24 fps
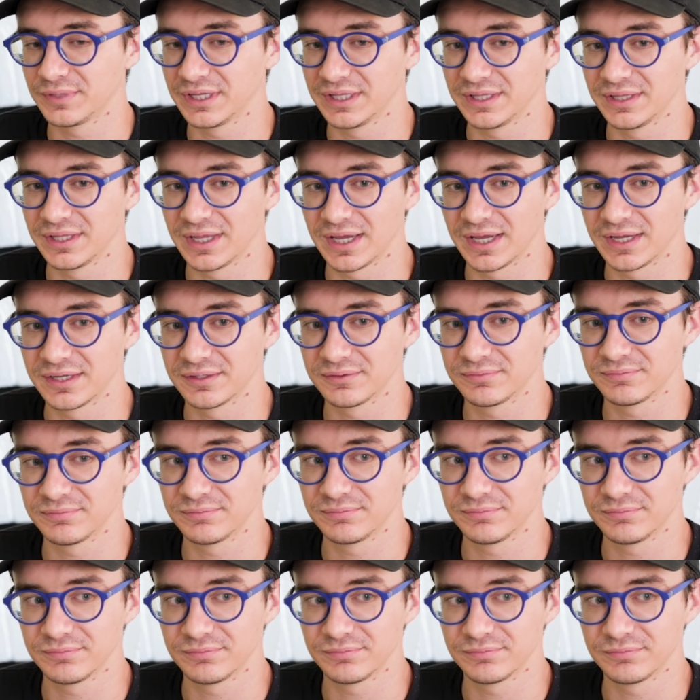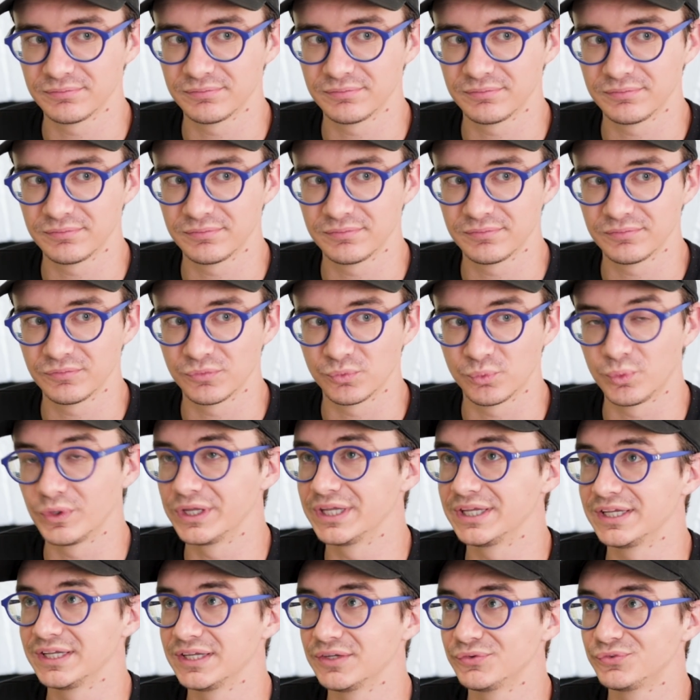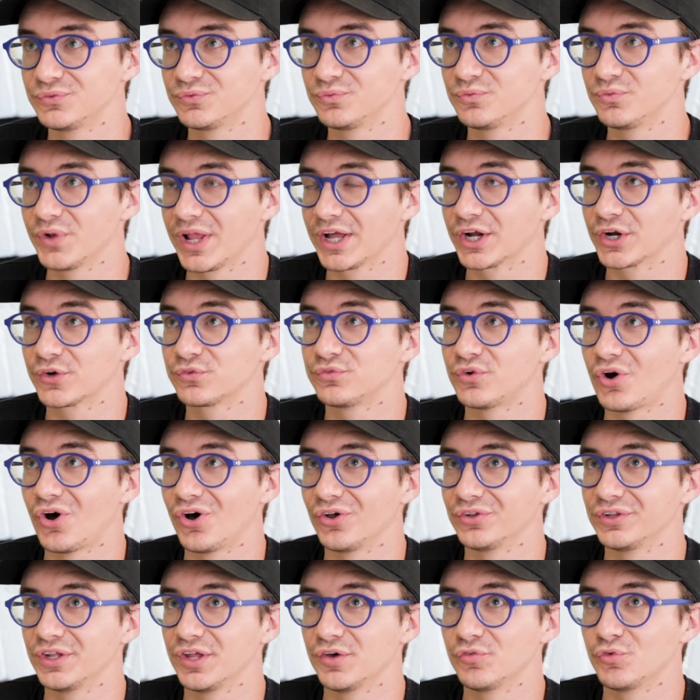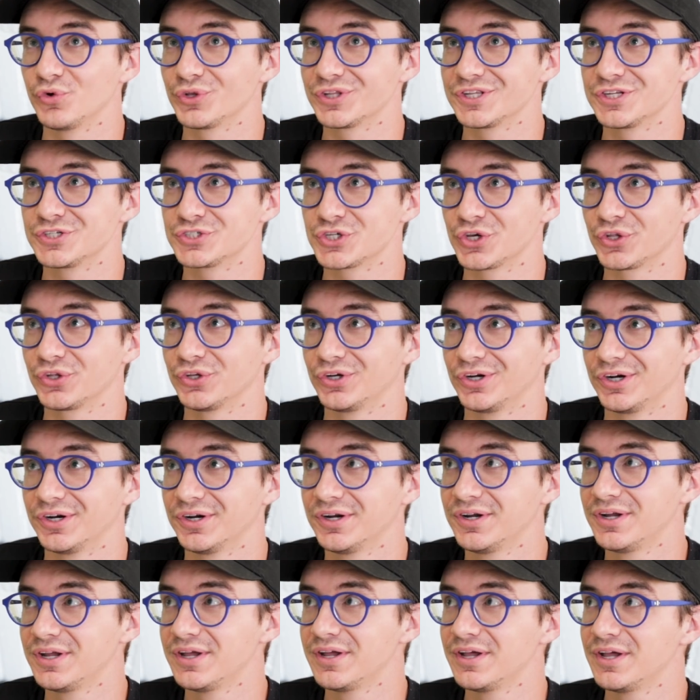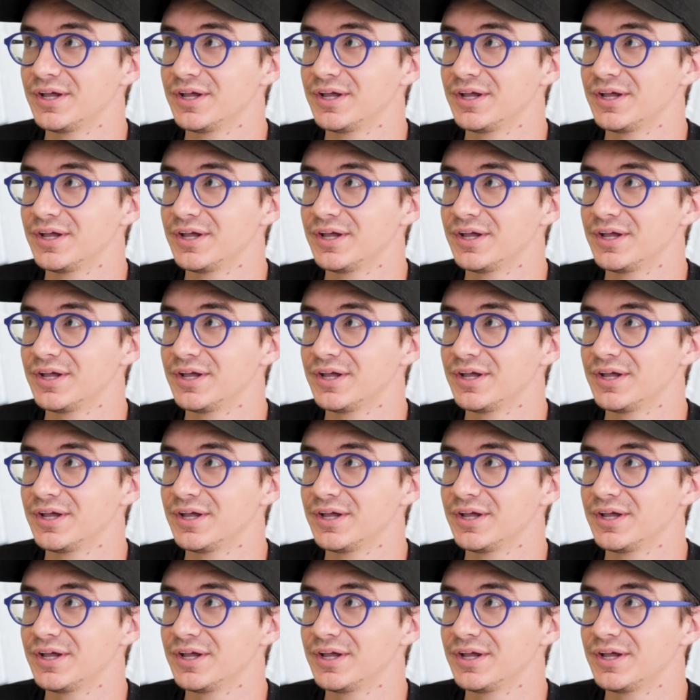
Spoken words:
that we, like, fall in love with each other